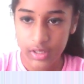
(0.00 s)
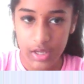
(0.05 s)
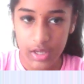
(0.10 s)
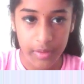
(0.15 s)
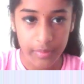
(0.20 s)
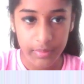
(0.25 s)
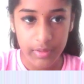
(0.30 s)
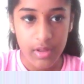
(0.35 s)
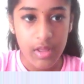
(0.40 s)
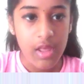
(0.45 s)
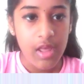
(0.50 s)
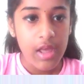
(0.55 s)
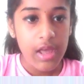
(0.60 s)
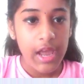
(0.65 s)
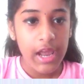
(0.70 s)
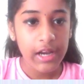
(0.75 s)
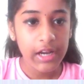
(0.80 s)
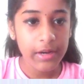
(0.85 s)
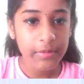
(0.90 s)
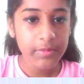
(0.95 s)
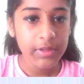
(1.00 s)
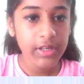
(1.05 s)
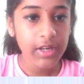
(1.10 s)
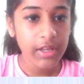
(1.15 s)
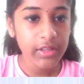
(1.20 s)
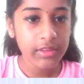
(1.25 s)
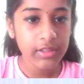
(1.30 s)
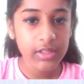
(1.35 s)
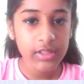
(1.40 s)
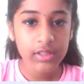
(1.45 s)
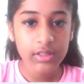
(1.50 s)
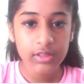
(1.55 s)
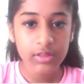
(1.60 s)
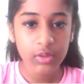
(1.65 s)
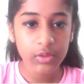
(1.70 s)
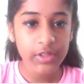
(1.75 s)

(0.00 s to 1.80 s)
Yeah. And let me run this.